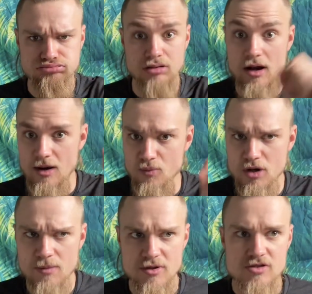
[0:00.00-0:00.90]
And what
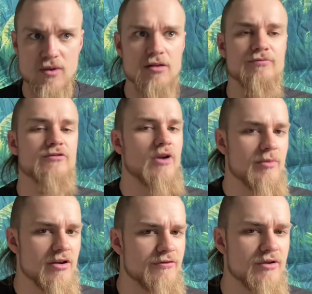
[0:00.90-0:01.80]
happens? Well,
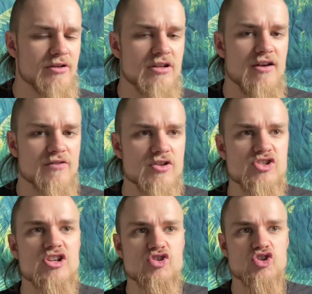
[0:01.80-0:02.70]
foraminifera
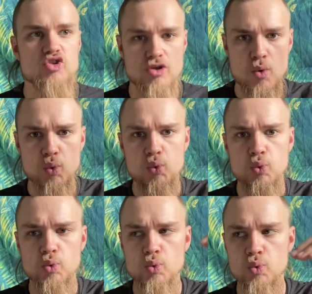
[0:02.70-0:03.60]
diversity just goes.
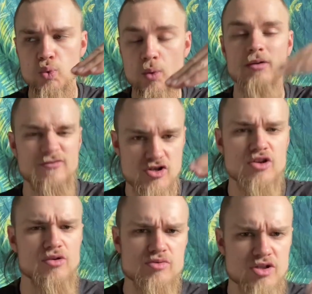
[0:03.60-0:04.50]
Well, for certain
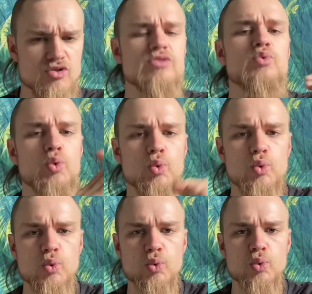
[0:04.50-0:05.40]
groups it goes.
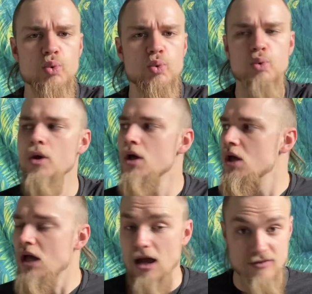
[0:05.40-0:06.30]

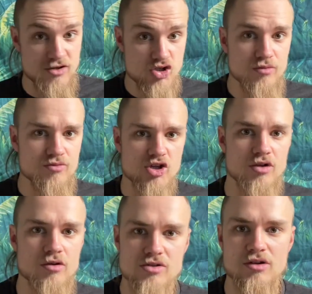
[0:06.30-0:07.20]
And then some certain
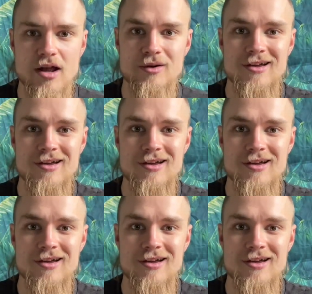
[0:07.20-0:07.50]
groups go like,